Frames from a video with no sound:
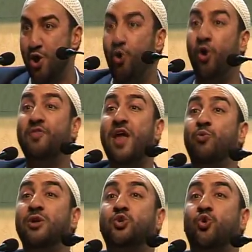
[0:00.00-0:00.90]
Or Therefore they
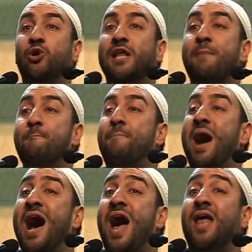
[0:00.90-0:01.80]
would call him
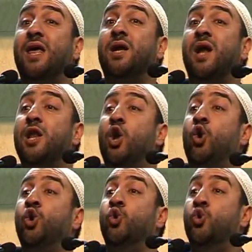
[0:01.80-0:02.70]
Baqir
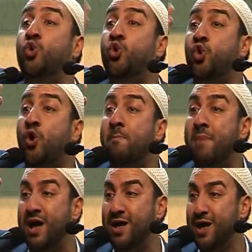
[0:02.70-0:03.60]

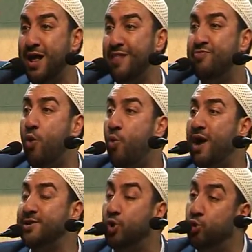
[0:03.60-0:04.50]
al-Ulum, the
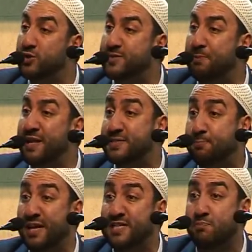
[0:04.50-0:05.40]
one who splits.
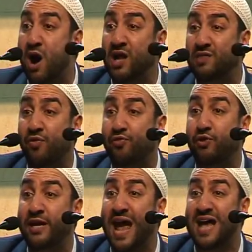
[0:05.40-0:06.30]
Please mark the
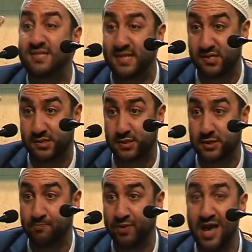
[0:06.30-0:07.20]
3
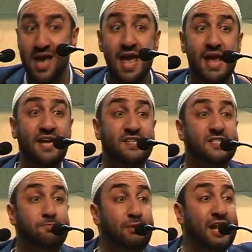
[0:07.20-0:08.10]
S's. He
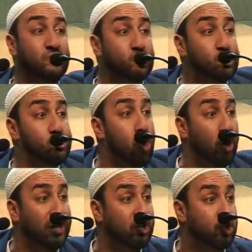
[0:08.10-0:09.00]
splits
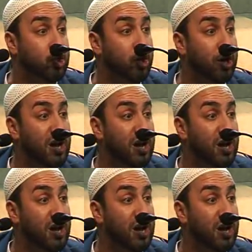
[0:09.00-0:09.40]
knowledge,